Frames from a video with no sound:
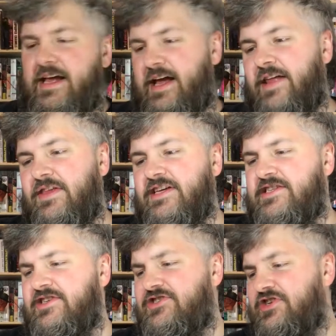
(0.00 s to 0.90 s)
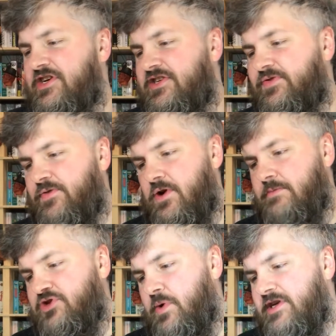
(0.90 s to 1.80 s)
And this is just
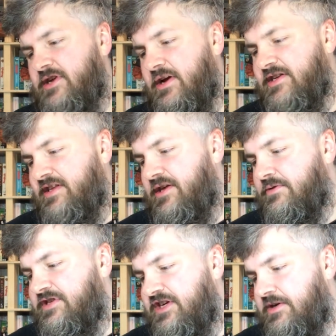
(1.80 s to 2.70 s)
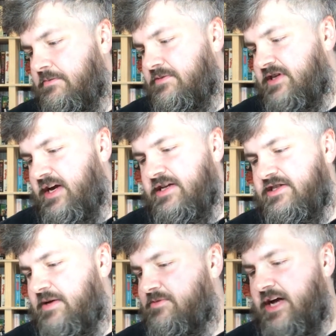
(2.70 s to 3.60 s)
from Joe Exotic's legal team saying
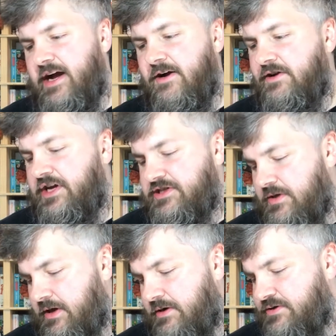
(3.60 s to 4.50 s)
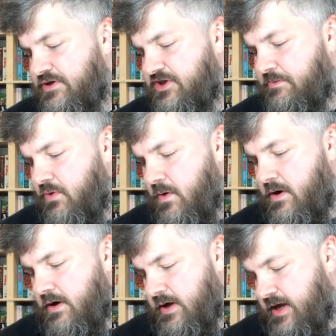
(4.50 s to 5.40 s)
Team Tiger needs your letters of
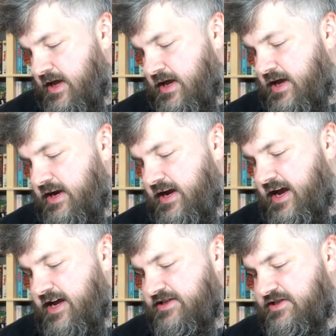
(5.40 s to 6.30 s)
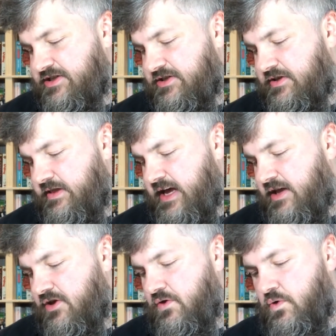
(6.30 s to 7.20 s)
support. And it asks that
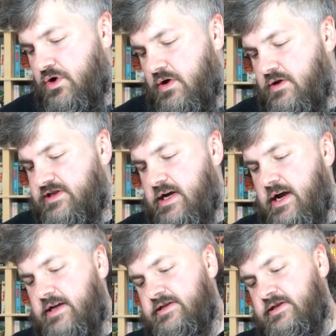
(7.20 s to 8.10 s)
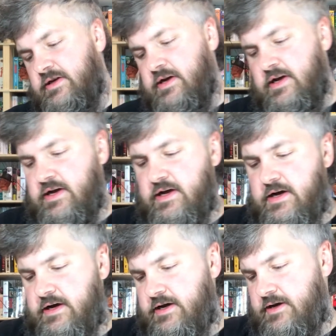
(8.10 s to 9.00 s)
you contact
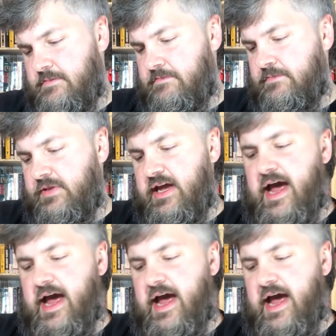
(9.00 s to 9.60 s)
um, the